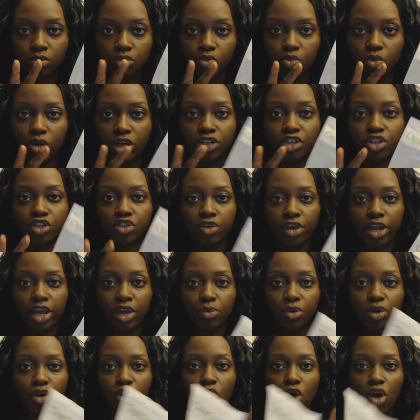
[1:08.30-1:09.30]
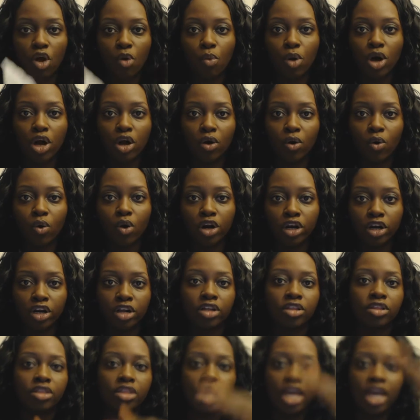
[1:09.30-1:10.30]
what tray would go in what
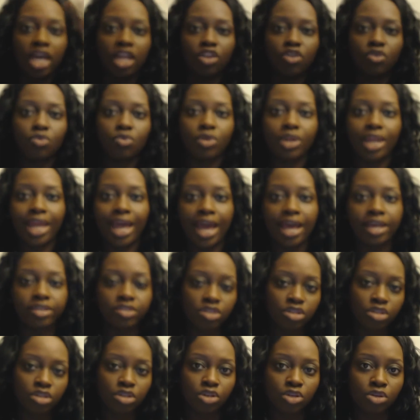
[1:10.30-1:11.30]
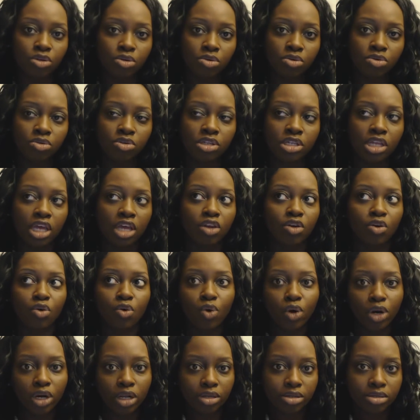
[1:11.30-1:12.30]
order that you last used in
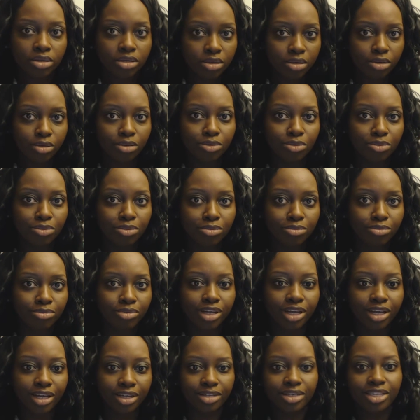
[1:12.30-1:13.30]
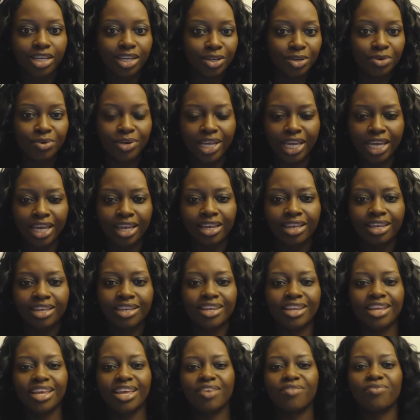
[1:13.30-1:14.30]
order to continue again
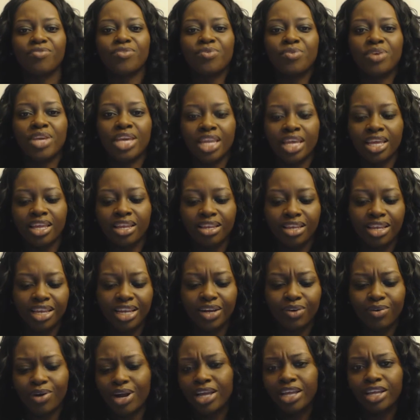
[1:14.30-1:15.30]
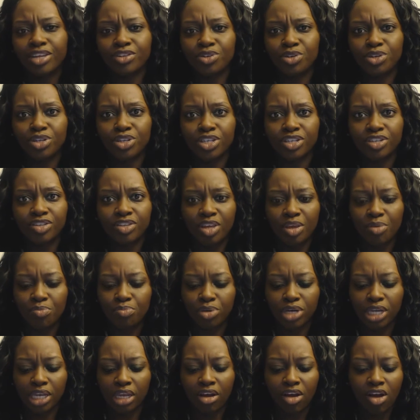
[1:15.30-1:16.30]
if you get it. Or I guess you could just
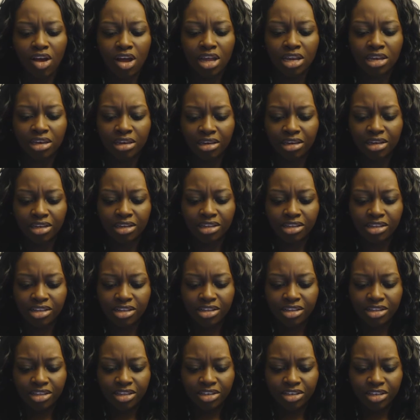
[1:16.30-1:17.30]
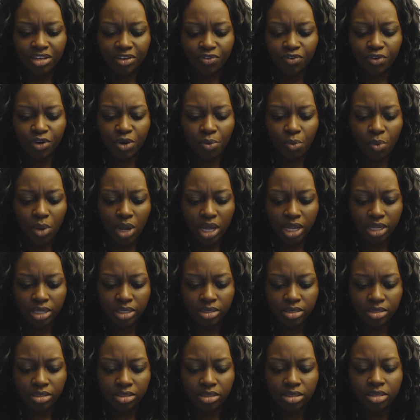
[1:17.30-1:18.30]
keep putting on the different
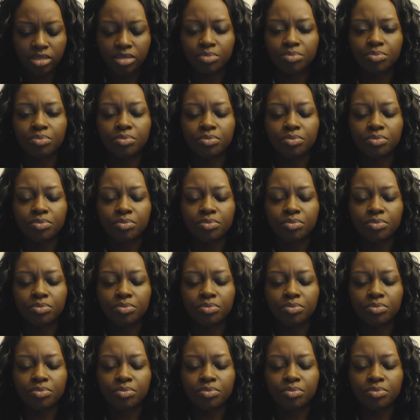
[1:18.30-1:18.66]
ones.